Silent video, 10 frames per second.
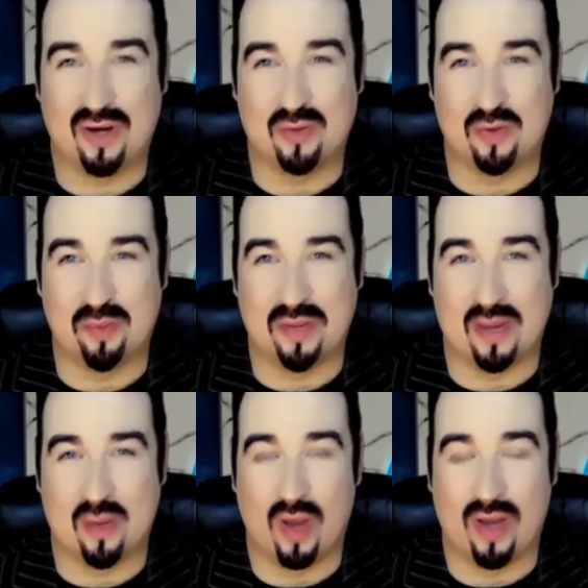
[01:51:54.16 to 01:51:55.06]
it would be a
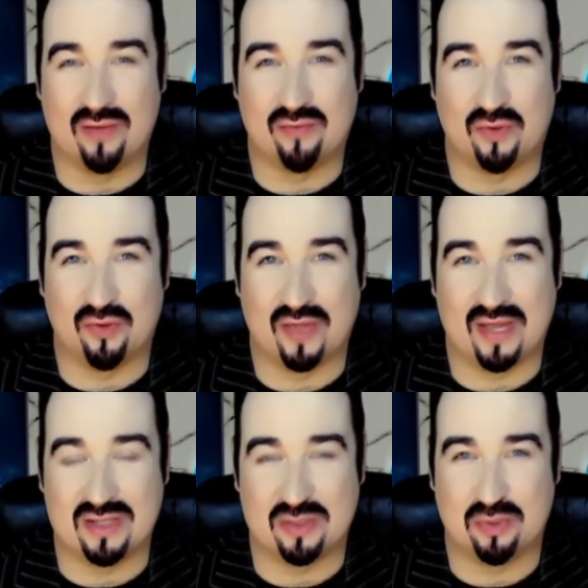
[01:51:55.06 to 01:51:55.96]
wonderful
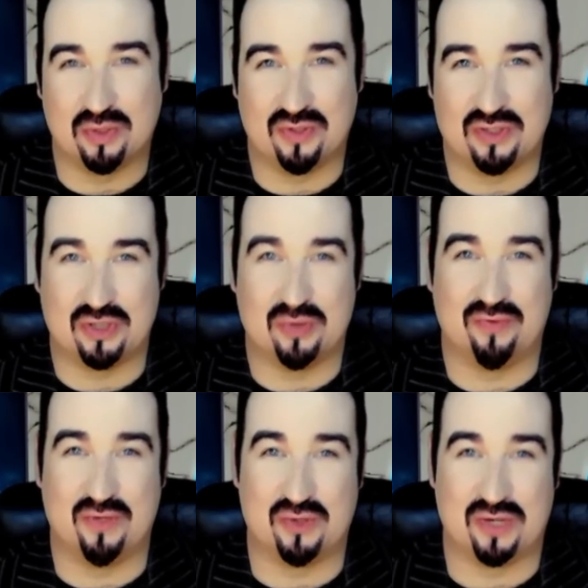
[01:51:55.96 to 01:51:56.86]
thing to put the two of
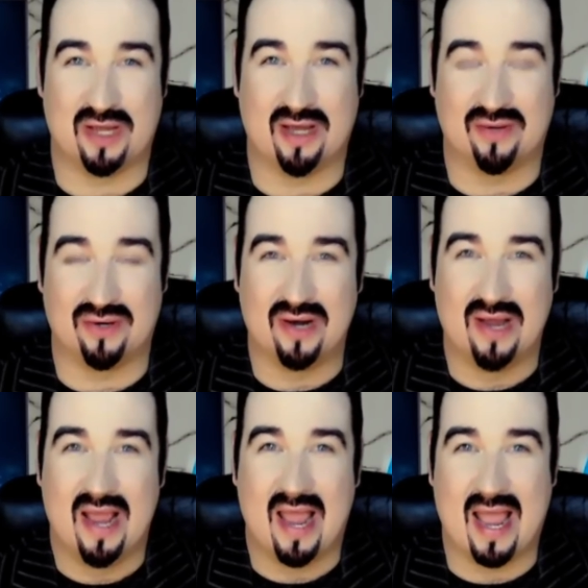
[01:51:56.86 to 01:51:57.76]
you together
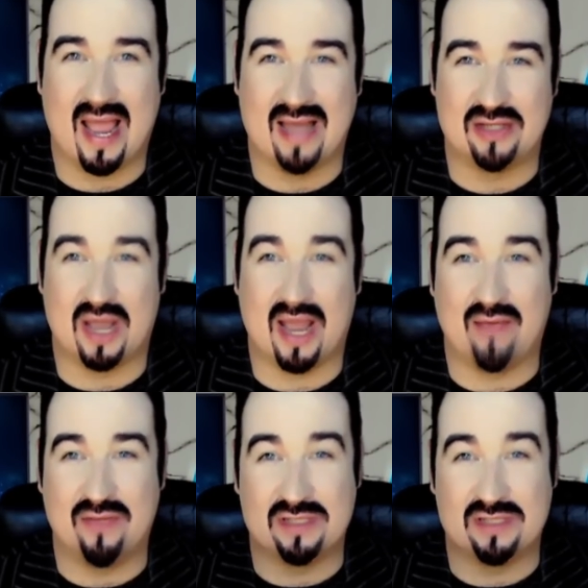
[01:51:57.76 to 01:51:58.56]
and to have this